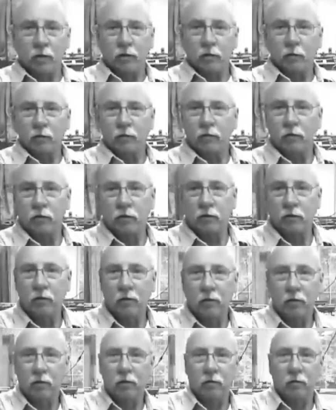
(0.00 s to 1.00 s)
It was just
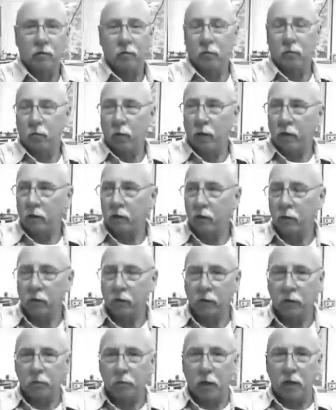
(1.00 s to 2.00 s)
way too
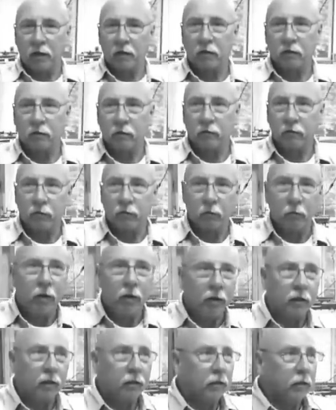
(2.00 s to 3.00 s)
expensive for
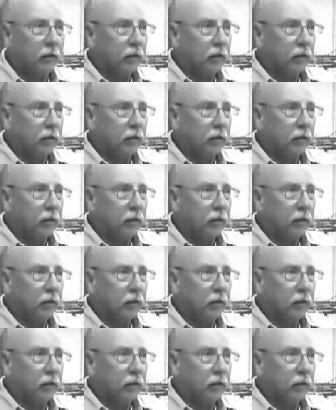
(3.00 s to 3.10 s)
me.